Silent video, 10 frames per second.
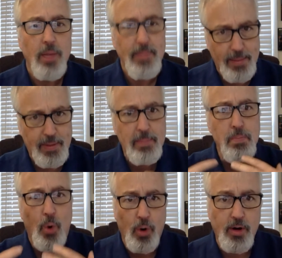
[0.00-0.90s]
may be
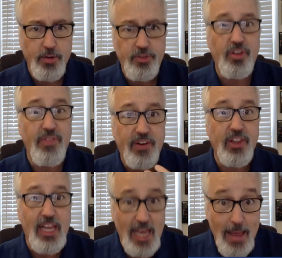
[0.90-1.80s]
more
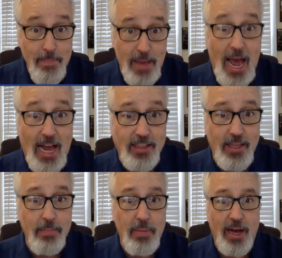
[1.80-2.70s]
severely
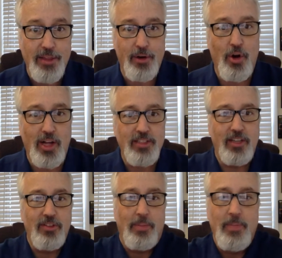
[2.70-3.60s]
impacted by their
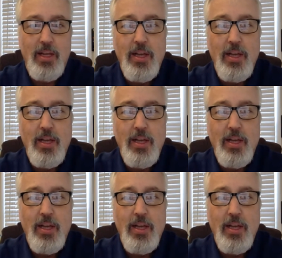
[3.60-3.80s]
autism.